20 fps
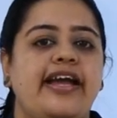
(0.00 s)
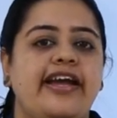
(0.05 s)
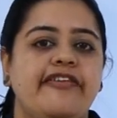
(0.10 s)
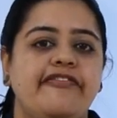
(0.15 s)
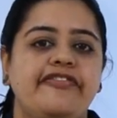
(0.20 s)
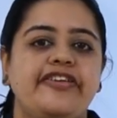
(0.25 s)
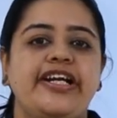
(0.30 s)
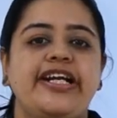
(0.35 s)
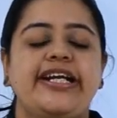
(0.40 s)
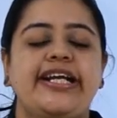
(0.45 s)

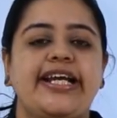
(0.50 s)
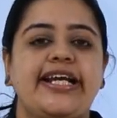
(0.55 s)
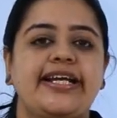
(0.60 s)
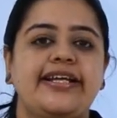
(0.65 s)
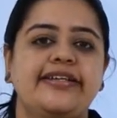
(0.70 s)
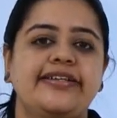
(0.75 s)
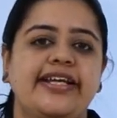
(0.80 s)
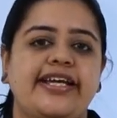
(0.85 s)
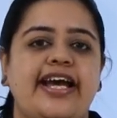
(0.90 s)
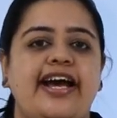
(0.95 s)
Every
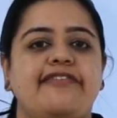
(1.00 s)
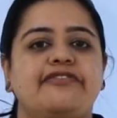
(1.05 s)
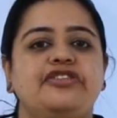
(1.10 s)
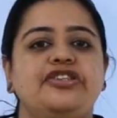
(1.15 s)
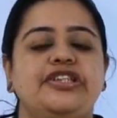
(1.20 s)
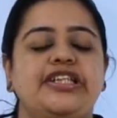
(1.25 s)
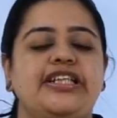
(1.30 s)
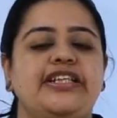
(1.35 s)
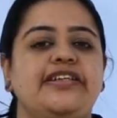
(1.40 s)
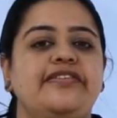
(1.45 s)
day they have
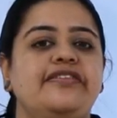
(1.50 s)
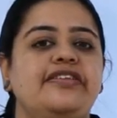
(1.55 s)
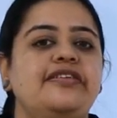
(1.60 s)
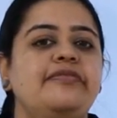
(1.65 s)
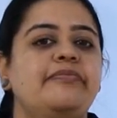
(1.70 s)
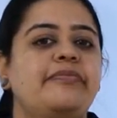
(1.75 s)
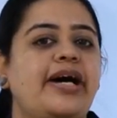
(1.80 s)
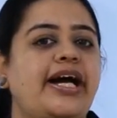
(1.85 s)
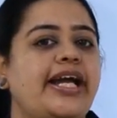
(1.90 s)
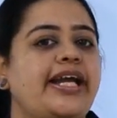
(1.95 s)
to
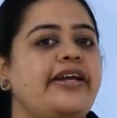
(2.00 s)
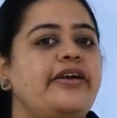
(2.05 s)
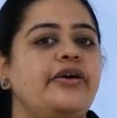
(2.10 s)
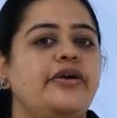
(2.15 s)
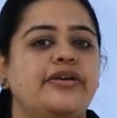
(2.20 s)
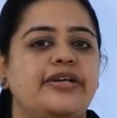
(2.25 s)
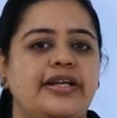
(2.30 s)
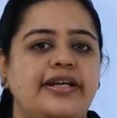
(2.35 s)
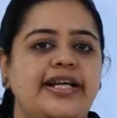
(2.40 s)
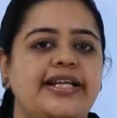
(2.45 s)
deliver
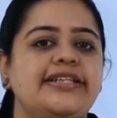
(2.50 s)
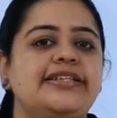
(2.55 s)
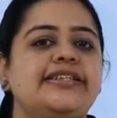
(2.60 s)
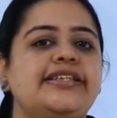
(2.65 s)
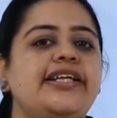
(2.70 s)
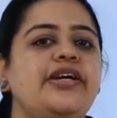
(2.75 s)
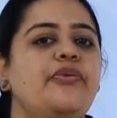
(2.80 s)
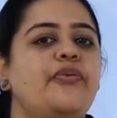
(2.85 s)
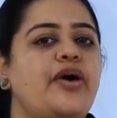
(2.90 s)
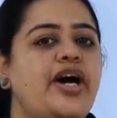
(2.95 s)
by
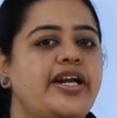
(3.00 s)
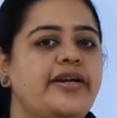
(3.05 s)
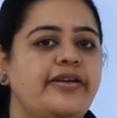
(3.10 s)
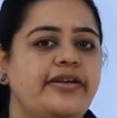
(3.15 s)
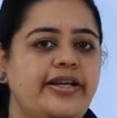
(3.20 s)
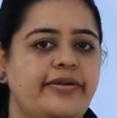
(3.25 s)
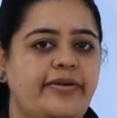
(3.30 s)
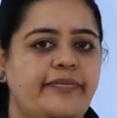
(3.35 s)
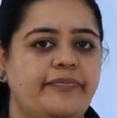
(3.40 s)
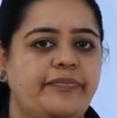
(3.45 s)
let's say
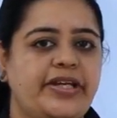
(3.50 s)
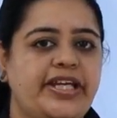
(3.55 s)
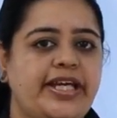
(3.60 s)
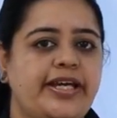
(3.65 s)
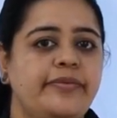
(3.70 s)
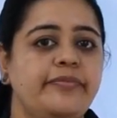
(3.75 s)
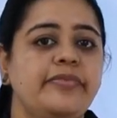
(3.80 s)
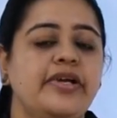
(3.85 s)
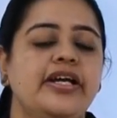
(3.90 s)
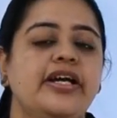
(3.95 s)
1
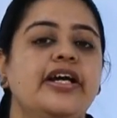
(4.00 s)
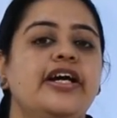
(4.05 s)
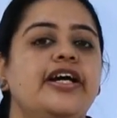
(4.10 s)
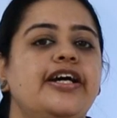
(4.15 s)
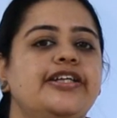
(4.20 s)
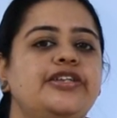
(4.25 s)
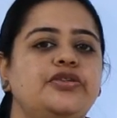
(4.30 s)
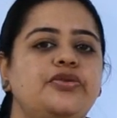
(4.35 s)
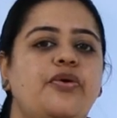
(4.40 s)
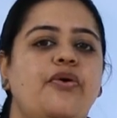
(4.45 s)
p.m
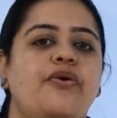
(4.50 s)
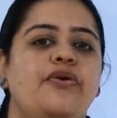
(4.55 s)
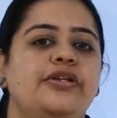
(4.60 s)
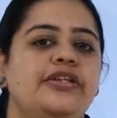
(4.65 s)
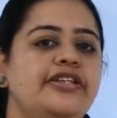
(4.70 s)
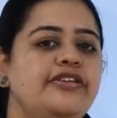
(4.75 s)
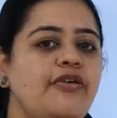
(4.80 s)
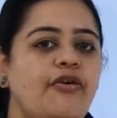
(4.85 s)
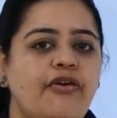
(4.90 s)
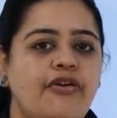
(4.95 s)
to
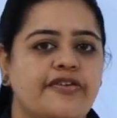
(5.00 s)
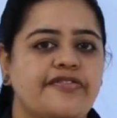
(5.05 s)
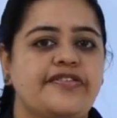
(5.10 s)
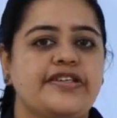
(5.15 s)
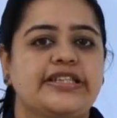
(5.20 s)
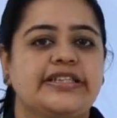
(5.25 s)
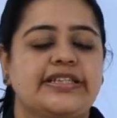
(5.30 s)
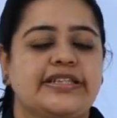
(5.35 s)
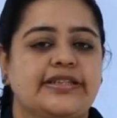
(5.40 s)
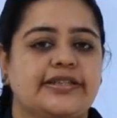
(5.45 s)
all the
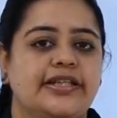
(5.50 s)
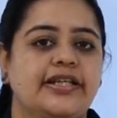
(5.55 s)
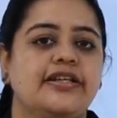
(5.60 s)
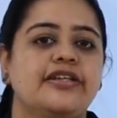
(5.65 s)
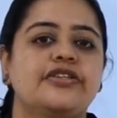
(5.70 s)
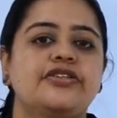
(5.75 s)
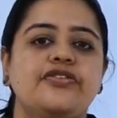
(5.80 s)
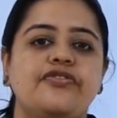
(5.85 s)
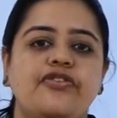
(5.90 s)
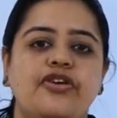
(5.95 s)
offices.
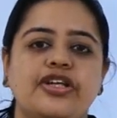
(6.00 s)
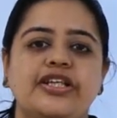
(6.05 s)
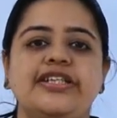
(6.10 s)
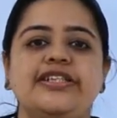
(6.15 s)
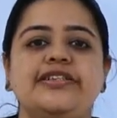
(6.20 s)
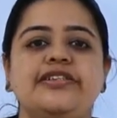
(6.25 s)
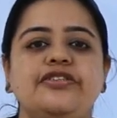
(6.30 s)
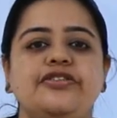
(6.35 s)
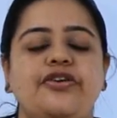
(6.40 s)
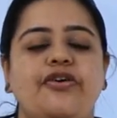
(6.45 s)
So
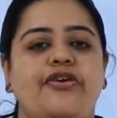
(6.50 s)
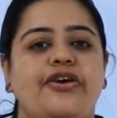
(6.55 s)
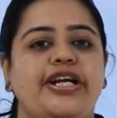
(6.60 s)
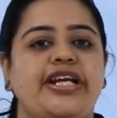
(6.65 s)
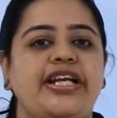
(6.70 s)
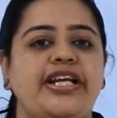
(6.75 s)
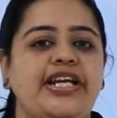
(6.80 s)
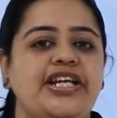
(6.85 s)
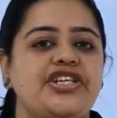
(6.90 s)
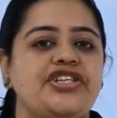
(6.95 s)
what is the
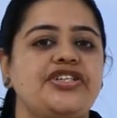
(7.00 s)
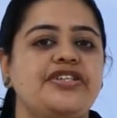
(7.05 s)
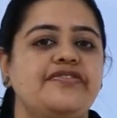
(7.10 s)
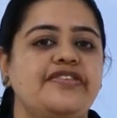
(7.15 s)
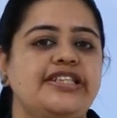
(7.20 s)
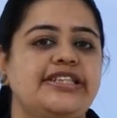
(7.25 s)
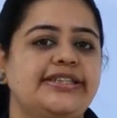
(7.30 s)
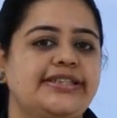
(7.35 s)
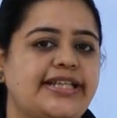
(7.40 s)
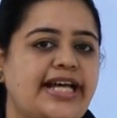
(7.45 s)

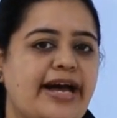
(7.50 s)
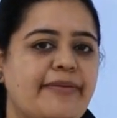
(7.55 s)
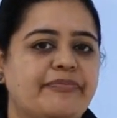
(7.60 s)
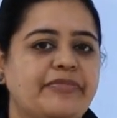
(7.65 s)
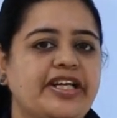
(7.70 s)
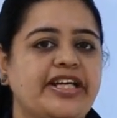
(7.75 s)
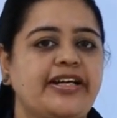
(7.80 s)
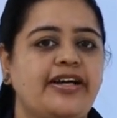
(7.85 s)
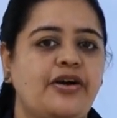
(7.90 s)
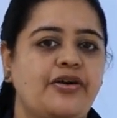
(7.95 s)
coordination which is
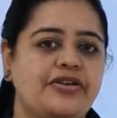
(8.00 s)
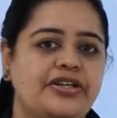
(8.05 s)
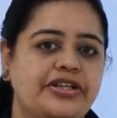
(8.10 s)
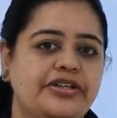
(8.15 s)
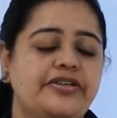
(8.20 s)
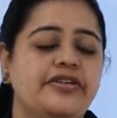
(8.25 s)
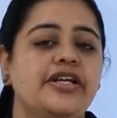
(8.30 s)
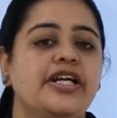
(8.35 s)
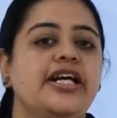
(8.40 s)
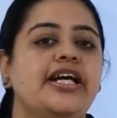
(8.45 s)
happening out
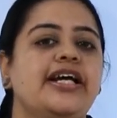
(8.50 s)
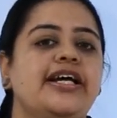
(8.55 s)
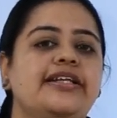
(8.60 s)
here?